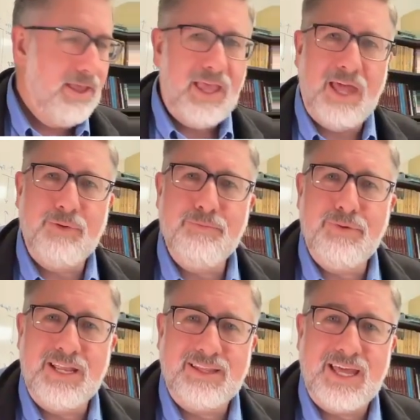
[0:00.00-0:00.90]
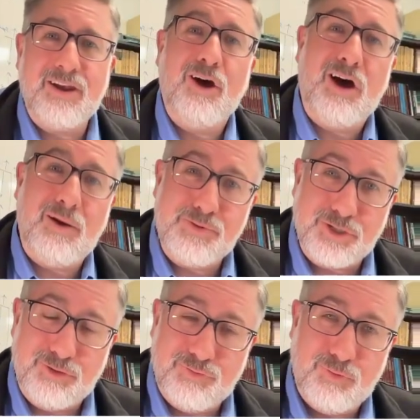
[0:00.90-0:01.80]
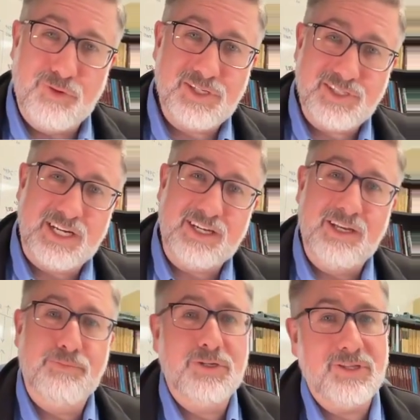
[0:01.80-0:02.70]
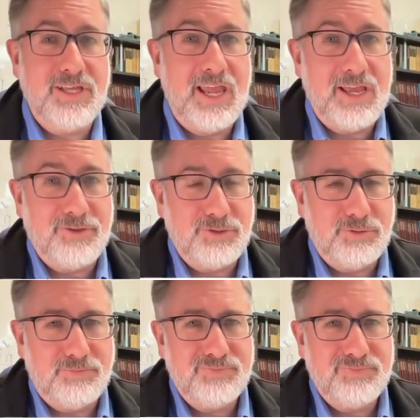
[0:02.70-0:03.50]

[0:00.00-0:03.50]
and we make that an option for the second input to the ALU.